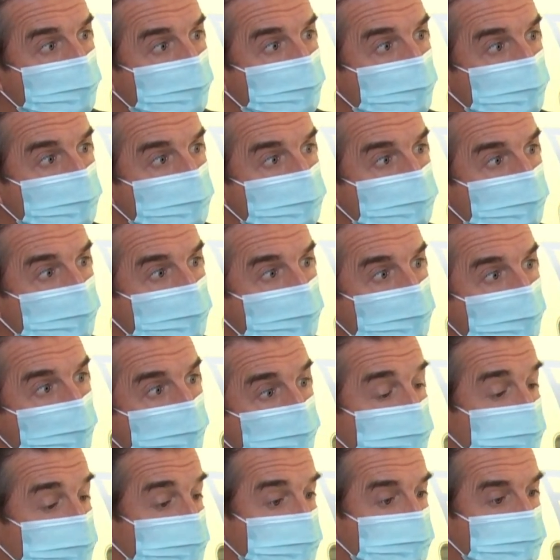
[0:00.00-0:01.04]
for this
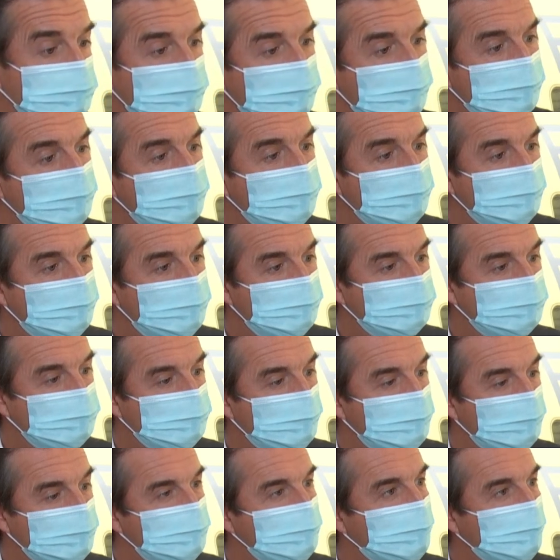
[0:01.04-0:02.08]
aircraft. So it's
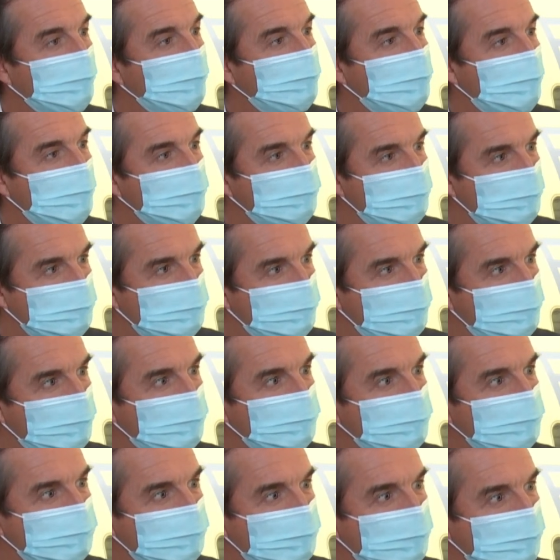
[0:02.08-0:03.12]
a logical partnership,
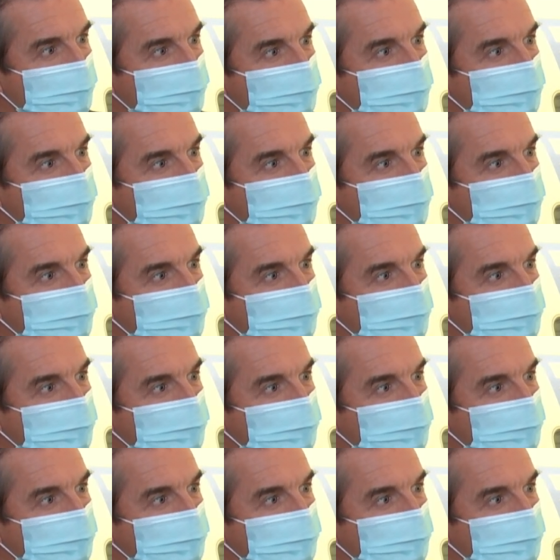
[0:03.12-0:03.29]
I would say.